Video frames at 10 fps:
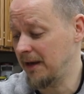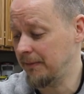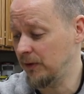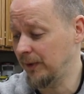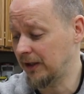
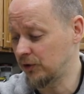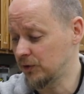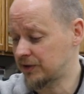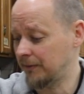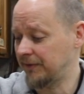maybe we could
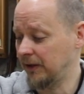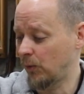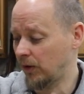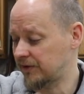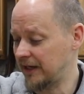do something,
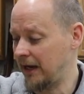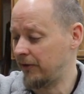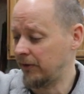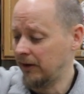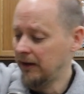work
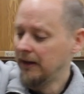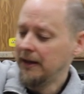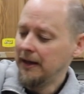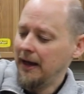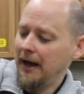together.
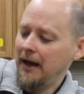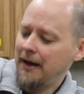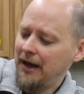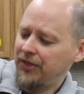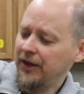Uh,
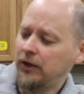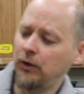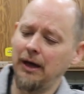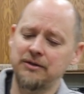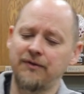I think
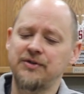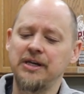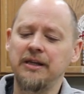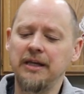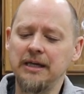you guys have
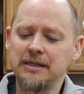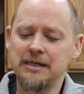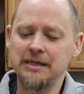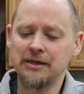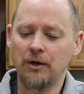seen these.
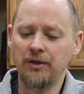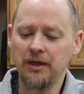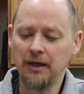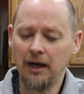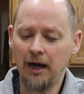These are
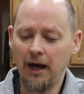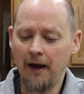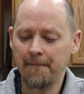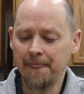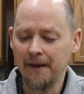the uh,
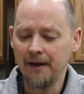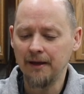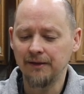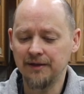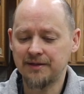um,
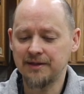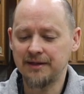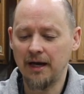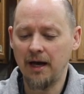this is a,